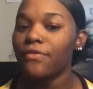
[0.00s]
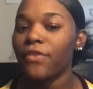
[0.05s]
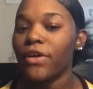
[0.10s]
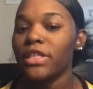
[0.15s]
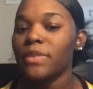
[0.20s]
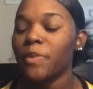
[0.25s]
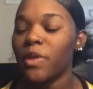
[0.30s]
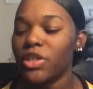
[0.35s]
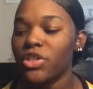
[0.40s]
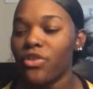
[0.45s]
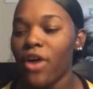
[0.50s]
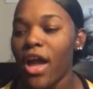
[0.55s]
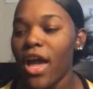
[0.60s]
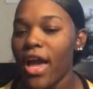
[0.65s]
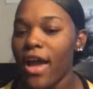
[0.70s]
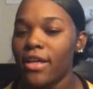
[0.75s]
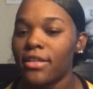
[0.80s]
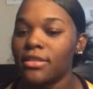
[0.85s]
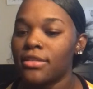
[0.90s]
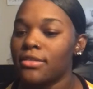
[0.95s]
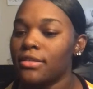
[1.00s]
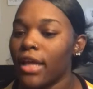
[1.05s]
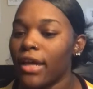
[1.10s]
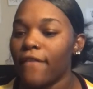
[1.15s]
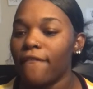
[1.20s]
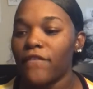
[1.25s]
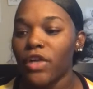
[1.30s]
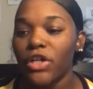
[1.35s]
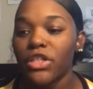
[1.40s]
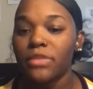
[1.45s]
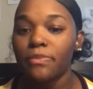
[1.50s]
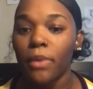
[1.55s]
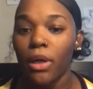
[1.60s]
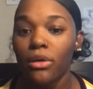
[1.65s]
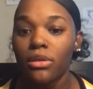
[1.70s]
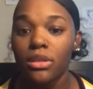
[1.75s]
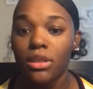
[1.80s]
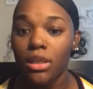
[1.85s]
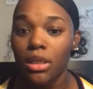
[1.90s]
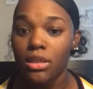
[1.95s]
first picture I first
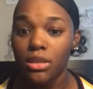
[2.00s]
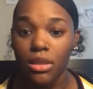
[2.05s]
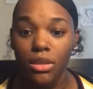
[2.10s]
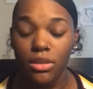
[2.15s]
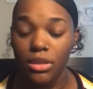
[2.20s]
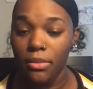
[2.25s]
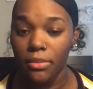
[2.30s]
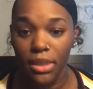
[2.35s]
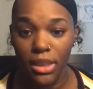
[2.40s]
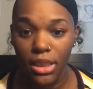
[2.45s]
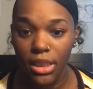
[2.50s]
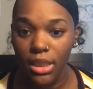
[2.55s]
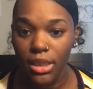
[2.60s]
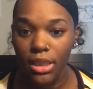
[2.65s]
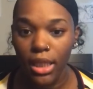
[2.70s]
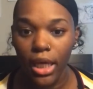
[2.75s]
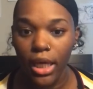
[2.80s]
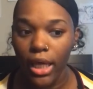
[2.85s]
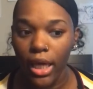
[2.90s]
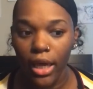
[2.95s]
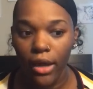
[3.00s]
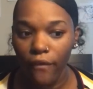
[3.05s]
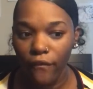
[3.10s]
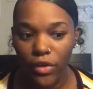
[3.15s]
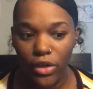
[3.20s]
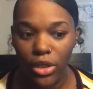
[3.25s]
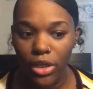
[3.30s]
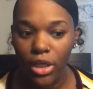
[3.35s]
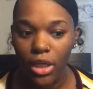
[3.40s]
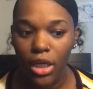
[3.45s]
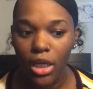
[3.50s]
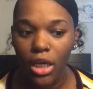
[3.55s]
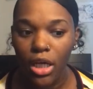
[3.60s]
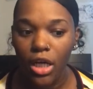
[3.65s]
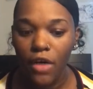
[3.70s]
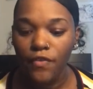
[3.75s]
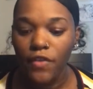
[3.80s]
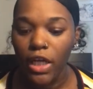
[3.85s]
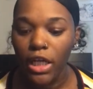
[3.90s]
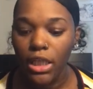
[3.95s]
posted on social media, like, ever,
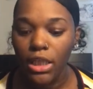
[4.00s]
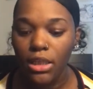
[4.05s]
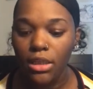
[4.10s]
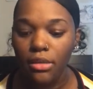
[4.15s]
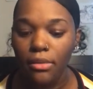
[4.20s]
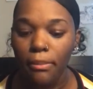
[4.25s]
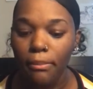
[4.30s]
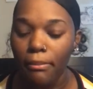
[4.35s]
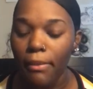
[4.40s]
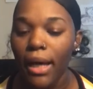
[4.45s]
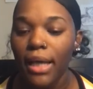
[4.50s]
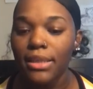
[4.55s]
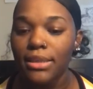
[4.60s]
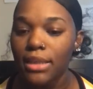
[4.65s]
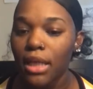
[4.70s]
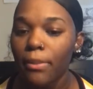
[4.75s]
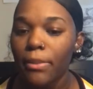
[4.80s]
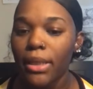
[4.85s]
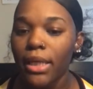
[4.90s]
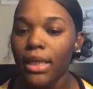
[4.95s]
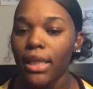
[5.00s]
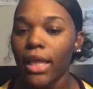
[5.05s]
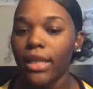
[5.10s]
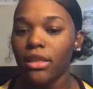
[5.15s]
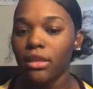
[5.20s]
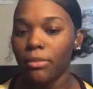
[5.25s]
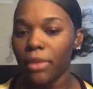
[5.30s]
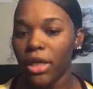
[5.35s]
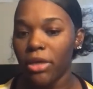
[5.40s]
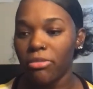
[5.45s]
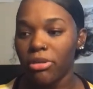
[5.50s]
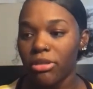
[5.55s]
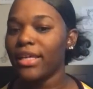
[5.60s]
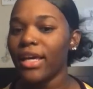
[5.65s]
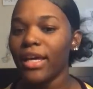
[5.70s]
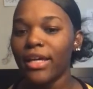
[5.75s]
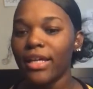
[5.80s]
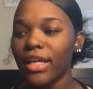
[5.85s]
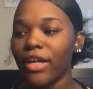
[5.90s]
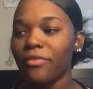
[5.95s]
of, like, my stomach and, like, the baby.
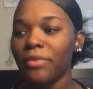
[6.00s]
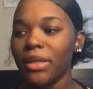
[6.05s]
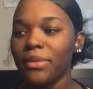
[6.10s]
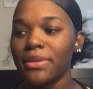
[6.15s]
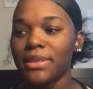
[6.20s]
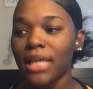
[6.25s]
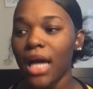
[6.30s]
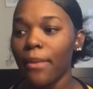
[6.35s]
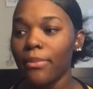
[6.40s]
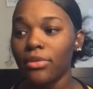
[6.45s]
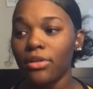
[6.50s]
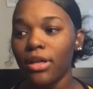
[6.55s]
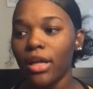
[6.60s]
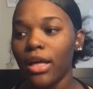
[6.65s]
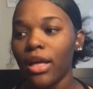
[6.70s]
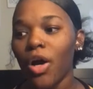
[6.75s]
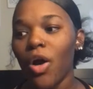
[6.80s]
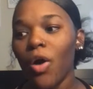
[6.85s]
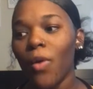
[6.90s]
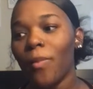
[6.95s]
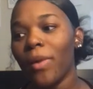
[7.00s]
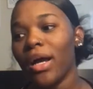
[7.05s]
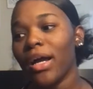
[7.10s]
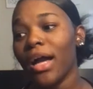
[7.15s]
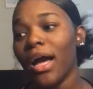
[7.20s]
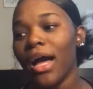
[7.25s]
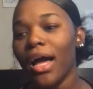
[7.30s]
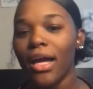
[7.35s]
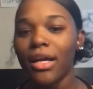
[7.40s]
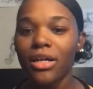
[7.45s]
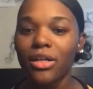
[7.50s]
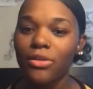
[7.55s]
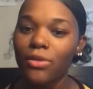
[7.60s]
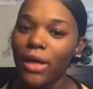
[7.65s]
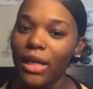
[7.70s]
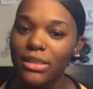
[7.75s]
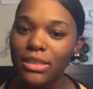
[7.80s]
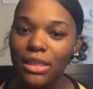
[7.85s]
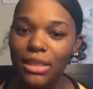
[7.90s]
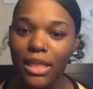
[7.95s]
Yeah, everybody was commenting, like, oh my god,
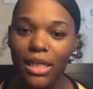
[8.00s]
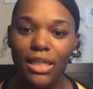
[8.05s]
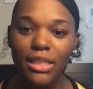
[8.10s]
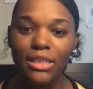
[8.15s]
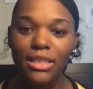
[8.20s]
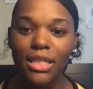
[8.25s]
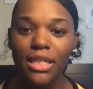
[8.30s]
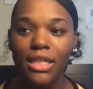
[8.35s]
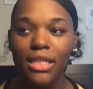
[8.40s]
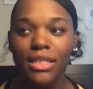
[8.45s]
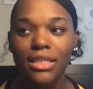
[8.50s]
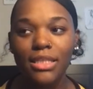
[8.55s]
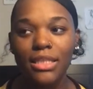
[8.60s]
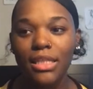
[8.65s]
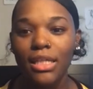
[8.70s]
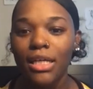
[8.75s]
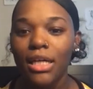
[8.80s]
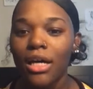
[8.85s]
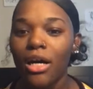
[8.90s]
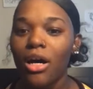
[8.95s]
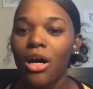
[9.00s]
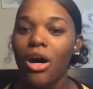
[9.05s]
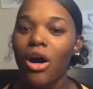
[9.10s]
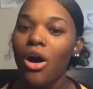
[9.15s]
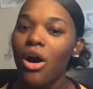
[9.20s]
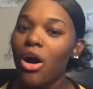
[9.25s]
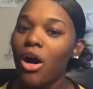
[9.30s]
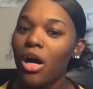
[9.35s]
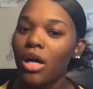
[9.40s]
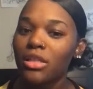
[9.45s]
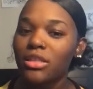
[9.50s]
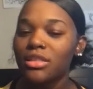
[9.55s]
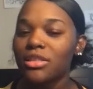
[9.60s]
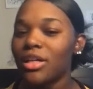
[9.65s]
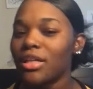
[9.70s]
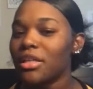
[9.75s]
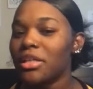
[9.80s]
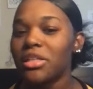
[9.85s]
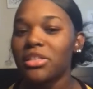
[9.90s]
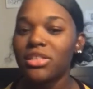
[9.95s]
congratulations. Oh, she's
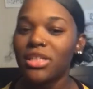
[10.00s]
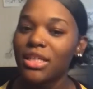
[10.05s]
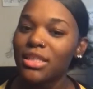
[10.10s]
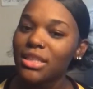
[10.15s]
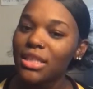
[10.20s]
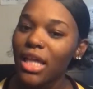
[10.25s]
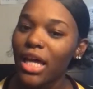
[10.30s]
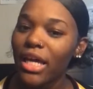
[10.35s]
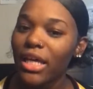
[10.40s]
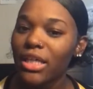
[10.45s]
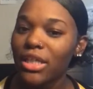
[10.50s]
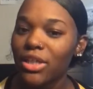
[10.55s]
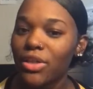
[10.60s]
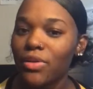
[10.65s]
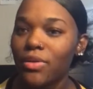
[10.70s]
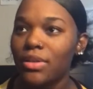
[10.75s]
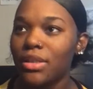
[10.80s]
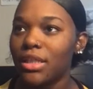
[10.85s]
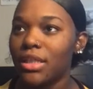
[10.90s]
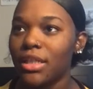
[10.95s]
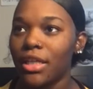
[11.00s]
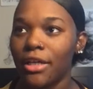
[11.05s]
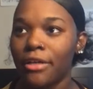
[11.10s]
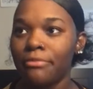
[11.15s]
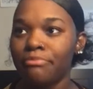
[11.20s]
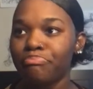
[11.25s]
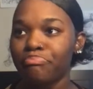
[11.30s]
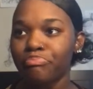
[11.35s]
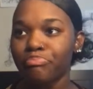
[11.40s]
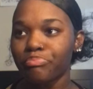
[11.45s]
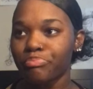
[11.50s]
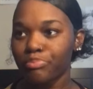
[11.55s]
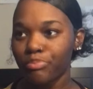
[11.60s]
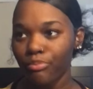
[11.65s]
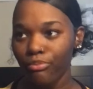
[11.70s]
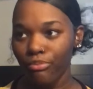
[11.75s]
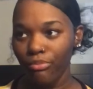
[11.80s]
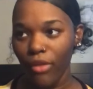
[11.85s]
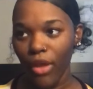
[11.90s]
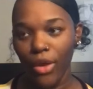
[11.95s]
gonna look just like you, da-da-da.
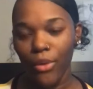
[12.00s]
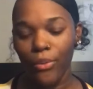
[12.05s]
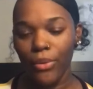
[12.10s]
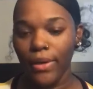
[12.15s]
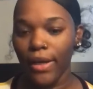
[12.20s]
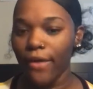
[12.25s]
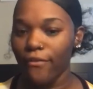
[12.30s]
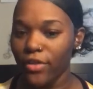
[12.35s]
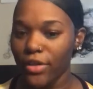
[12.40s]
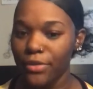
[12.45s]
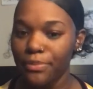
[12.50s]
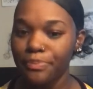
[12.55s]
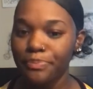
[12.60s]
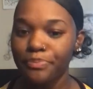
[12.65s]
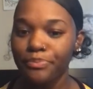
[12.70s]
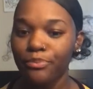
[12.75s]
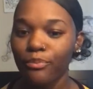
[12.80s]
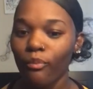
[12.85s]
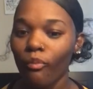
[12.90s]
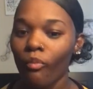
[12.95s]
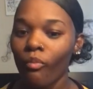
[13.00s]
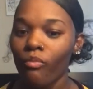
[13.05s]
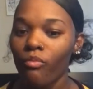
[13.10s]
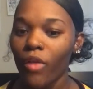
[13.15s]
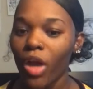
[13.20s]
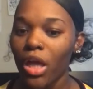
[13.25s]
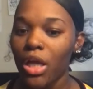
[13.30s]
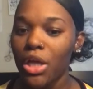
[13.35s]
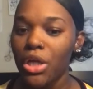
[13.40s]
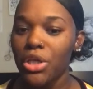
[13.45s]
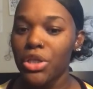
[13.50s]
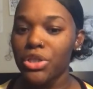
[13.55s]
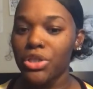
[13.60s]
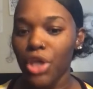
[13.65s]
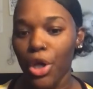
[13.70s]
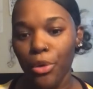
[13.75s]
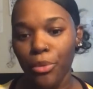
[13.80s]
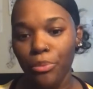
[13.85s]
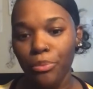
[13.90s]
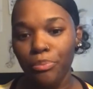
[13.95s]
Whatever.
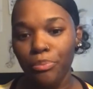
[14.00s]
So,